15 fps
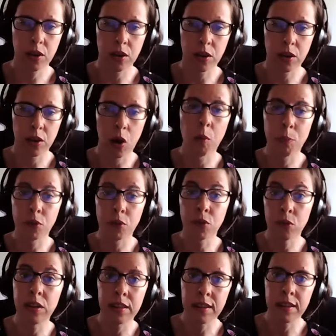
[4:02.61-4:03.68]

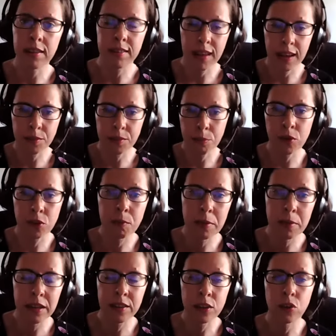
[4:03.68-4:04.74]
opportunities and
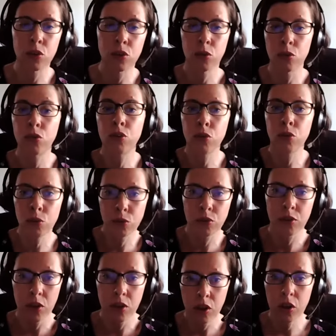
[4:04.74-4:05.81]
possibilities to
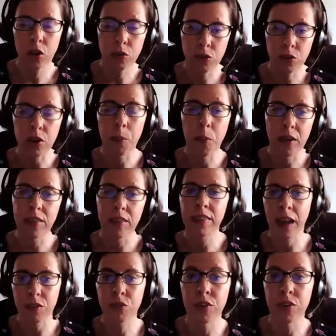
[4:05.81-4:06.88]
choose someone
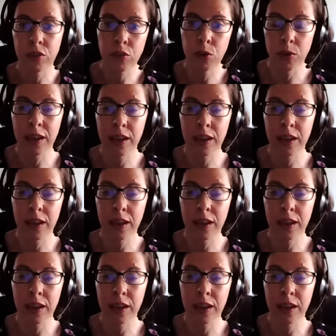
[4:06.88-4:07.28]
that fits you.